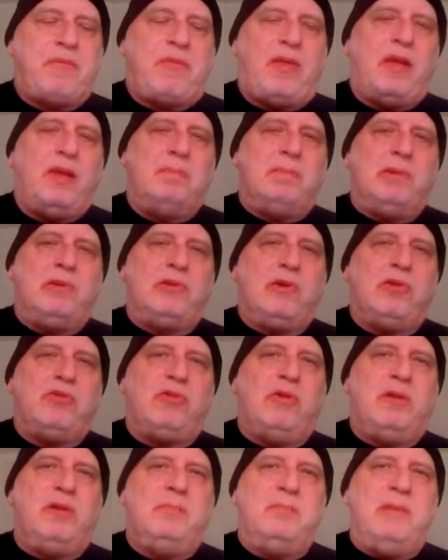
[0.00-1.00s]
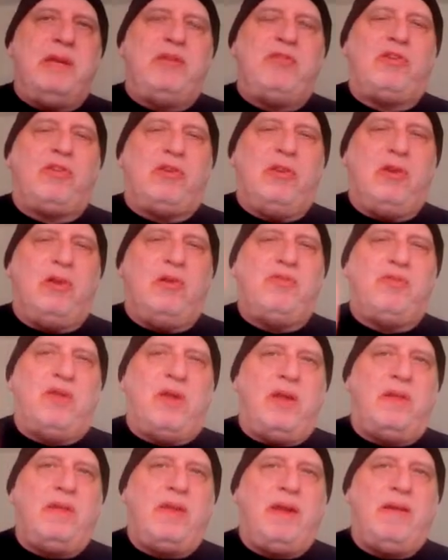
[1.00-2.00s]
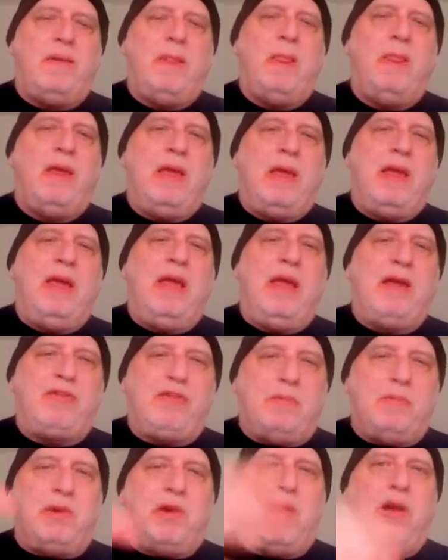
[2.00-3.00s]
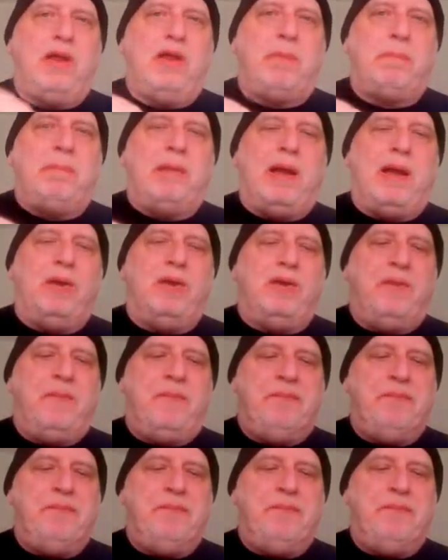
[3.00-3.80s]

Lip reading: And then put those little minced cloves on there, add some garlic powder,